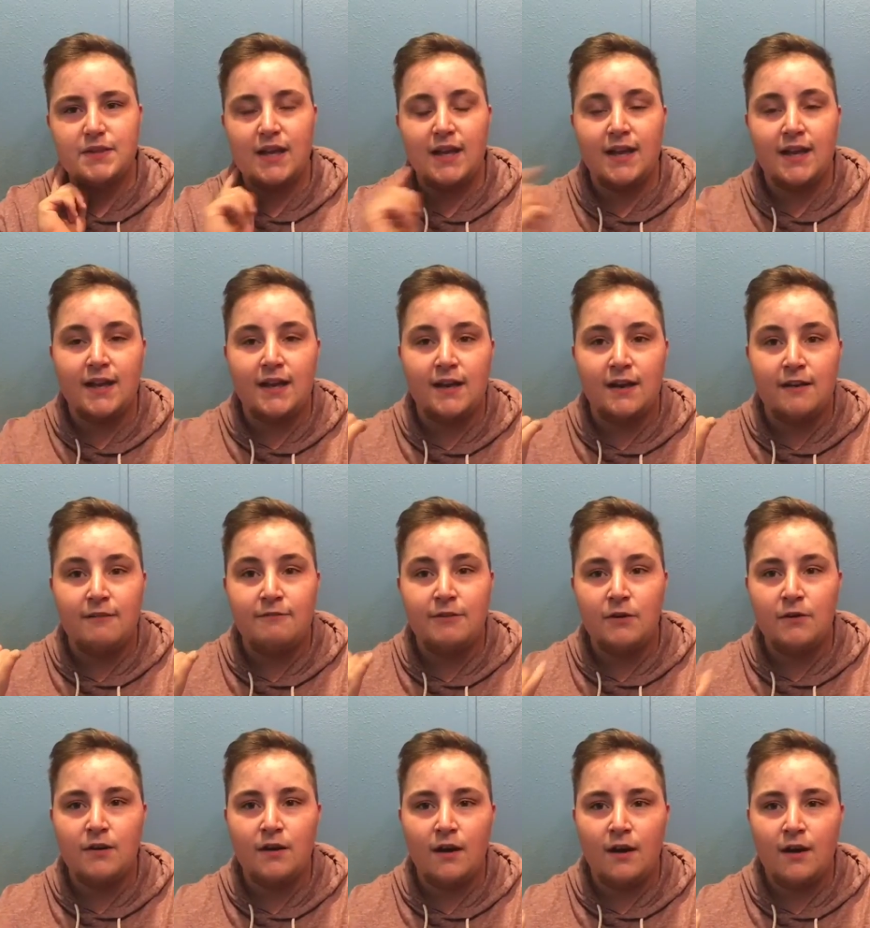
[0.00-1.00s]
I get a
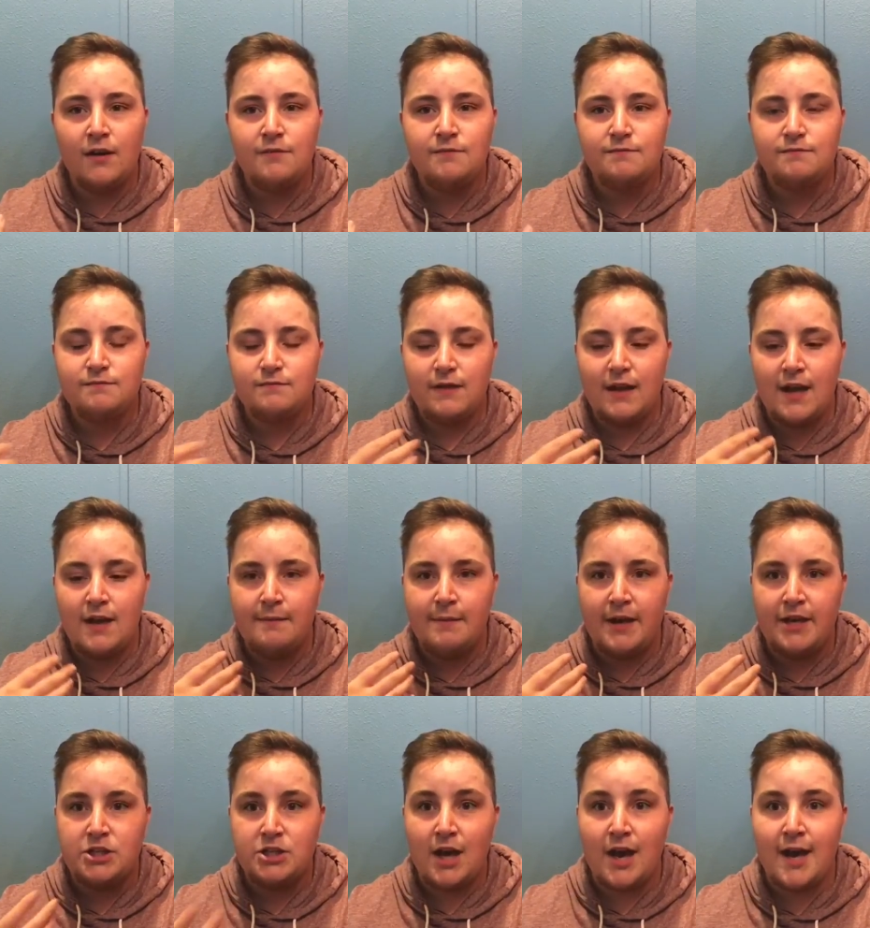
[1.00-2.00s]
phone call at
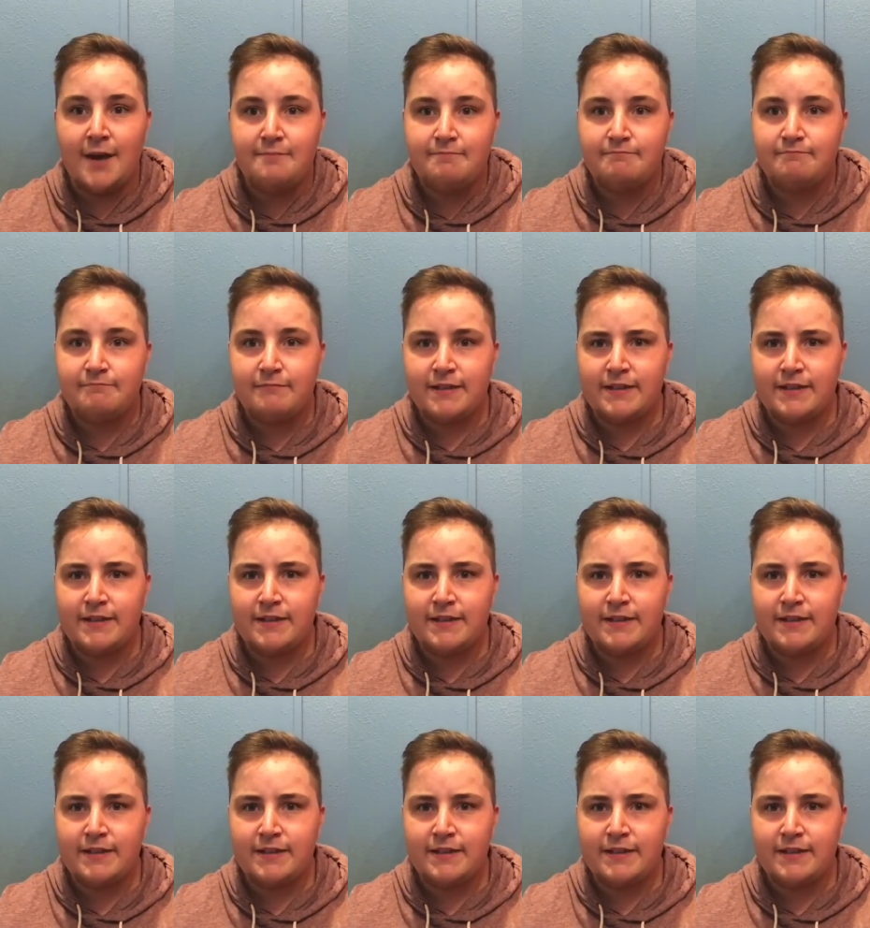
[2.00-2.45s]
my job.